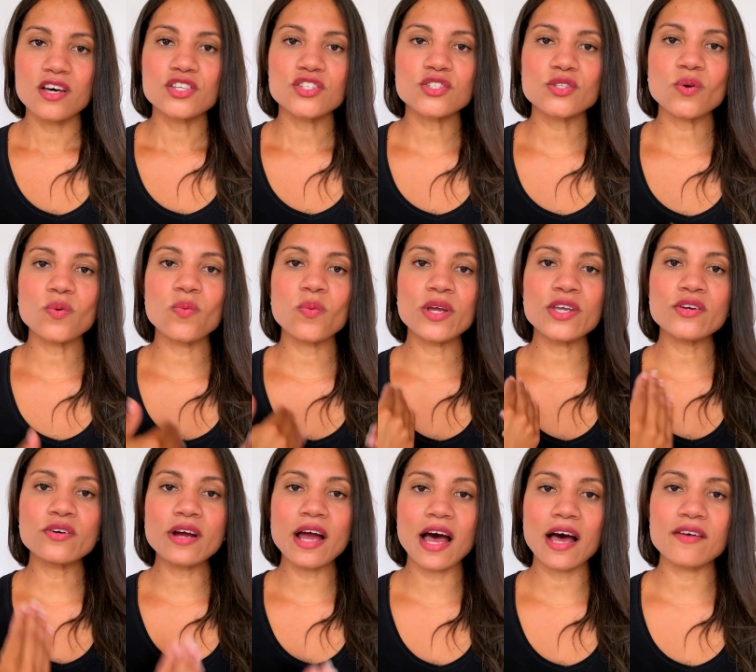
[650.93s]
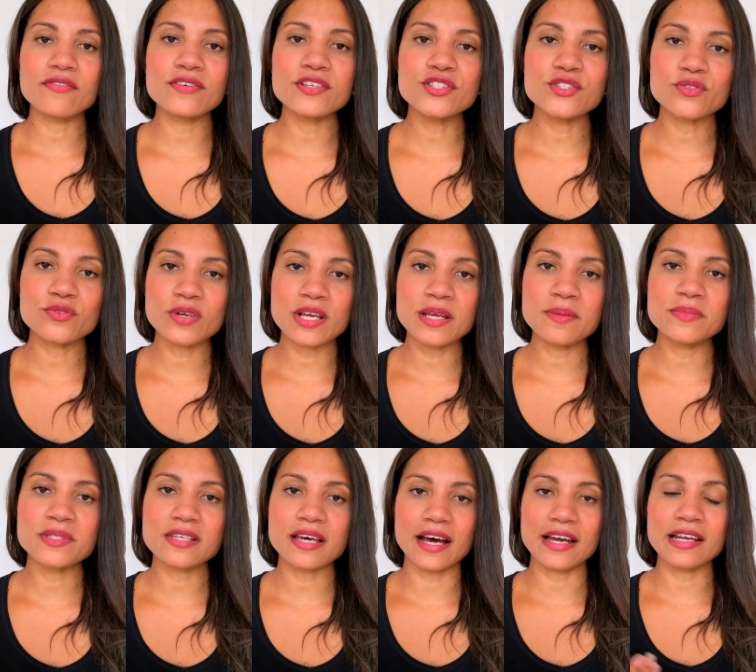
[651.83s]
So when you're having
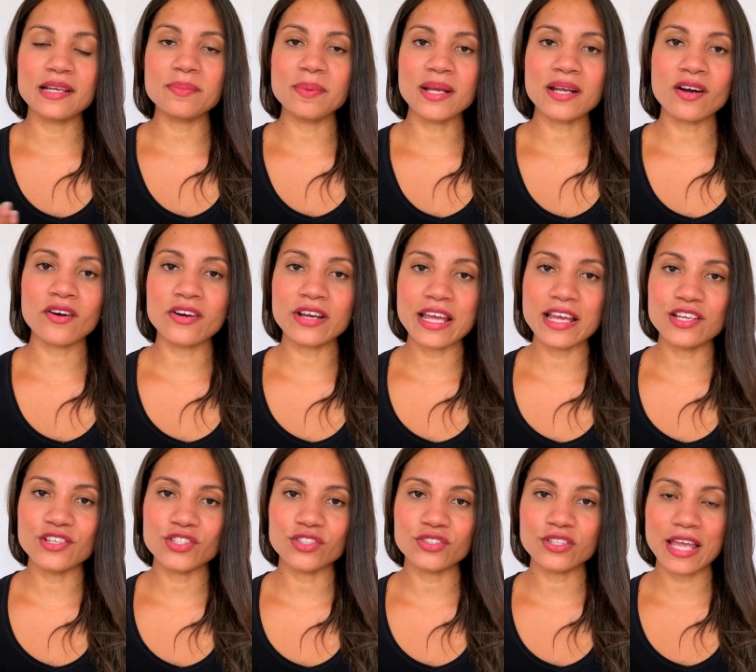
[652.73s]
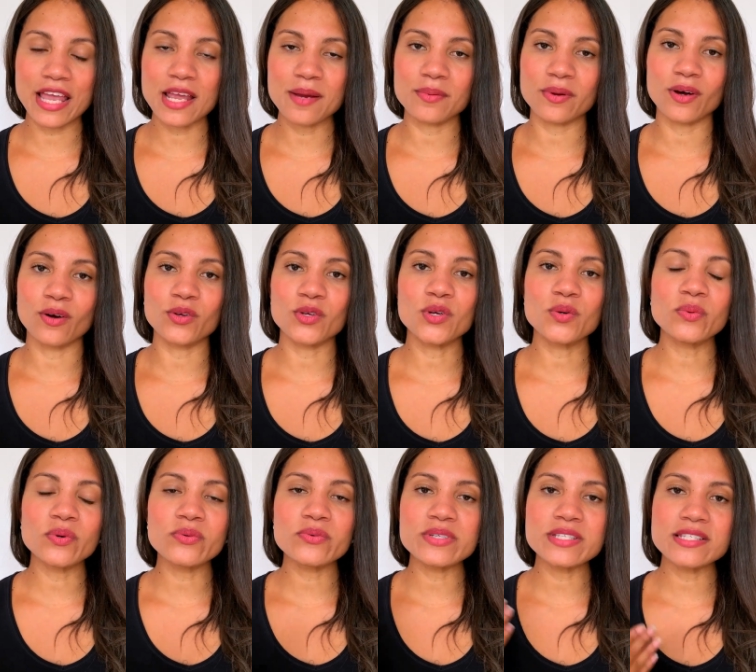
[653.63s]
dreams guided by Archangel Gabriel,
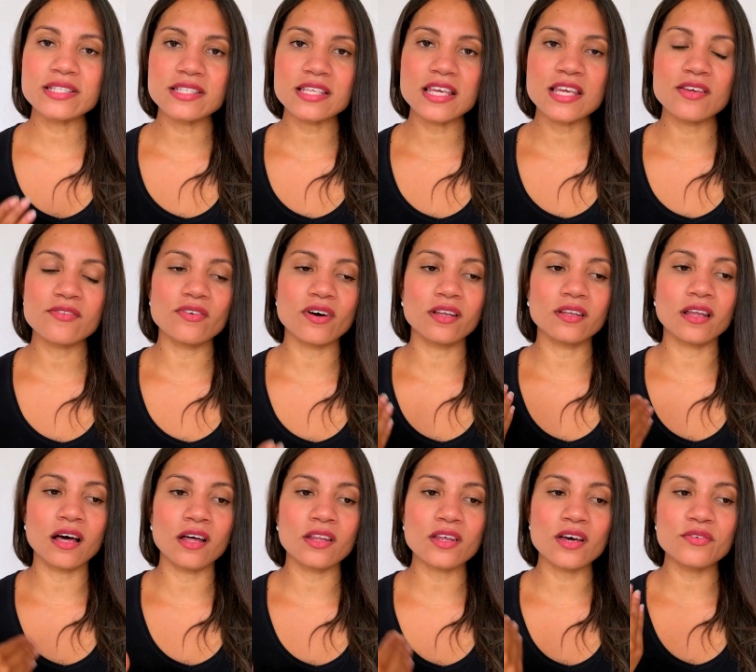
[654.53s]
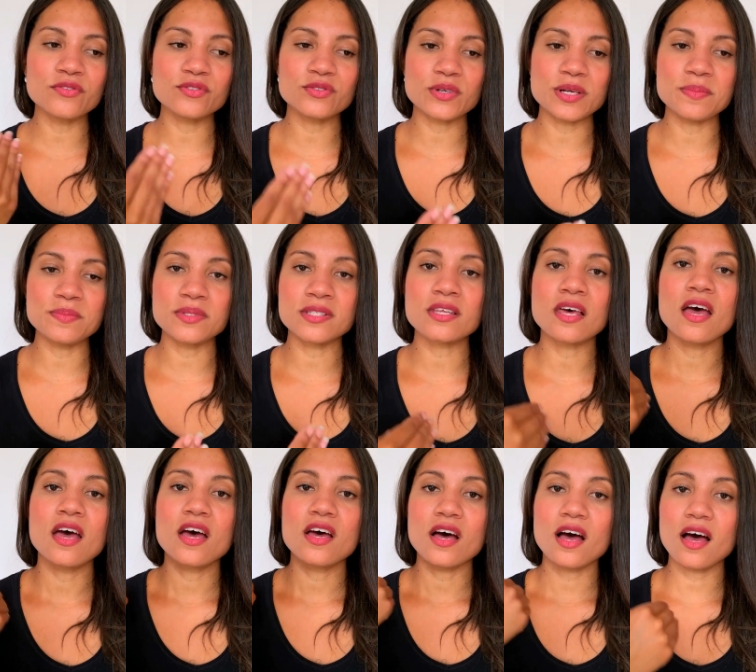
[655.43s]
you will receive a lot of dreams
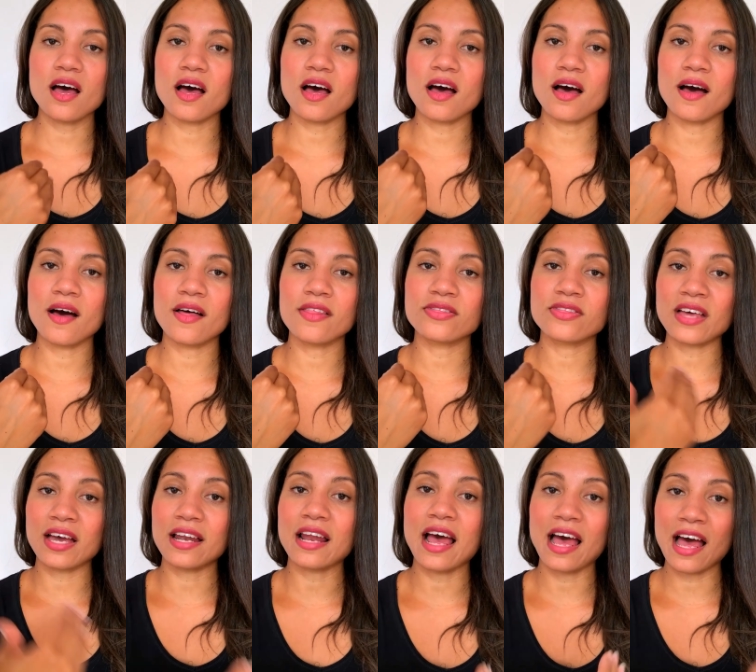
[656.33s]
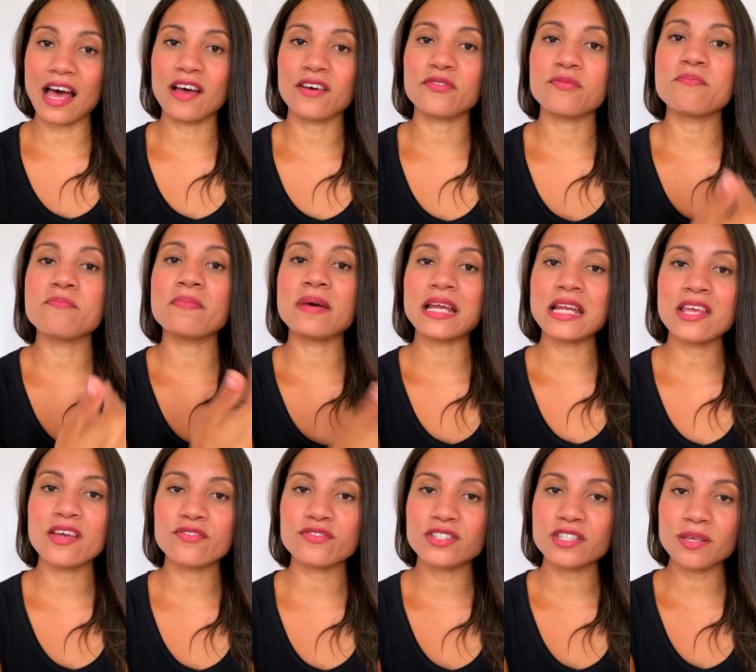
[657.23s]
that have
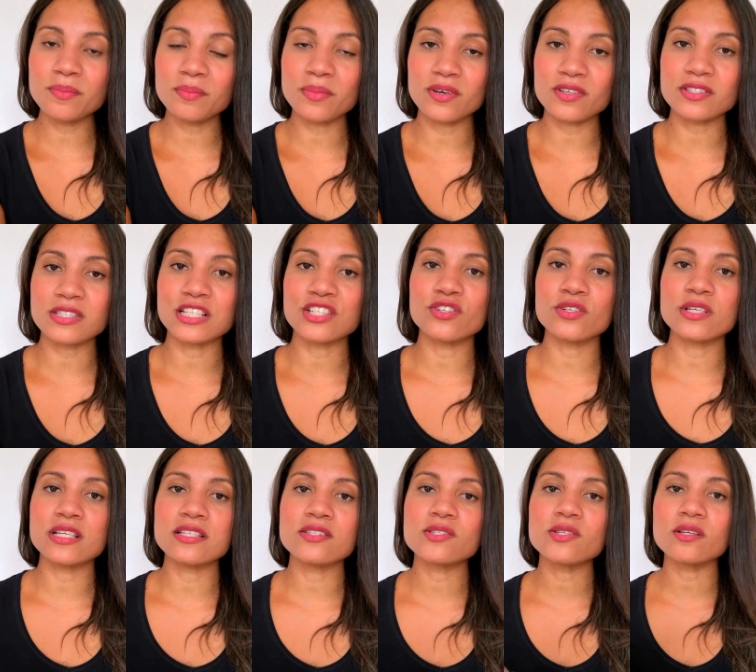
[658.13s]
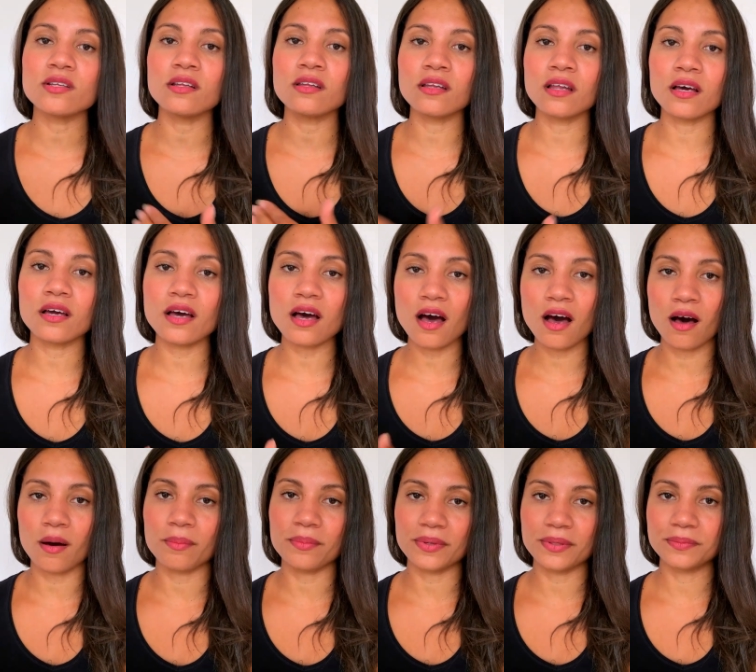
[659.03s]
many of symbols that you need to look
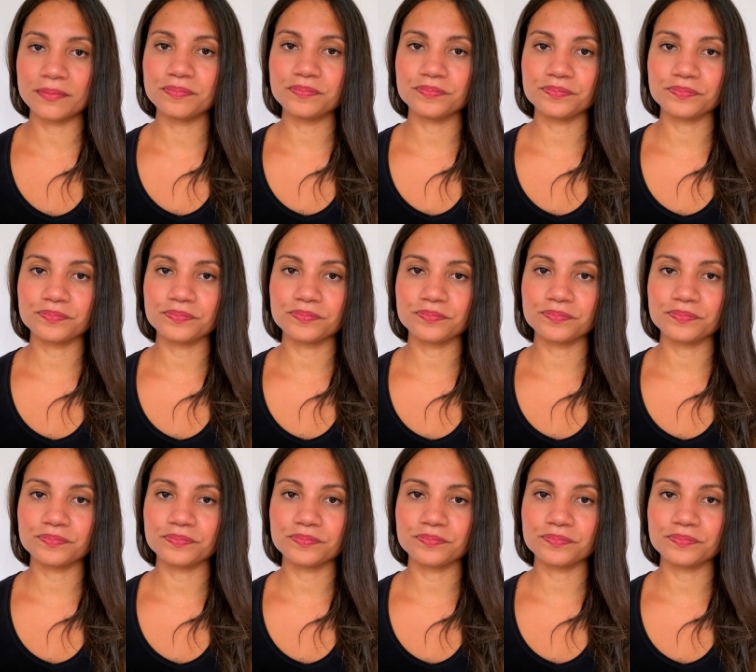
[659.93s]
up.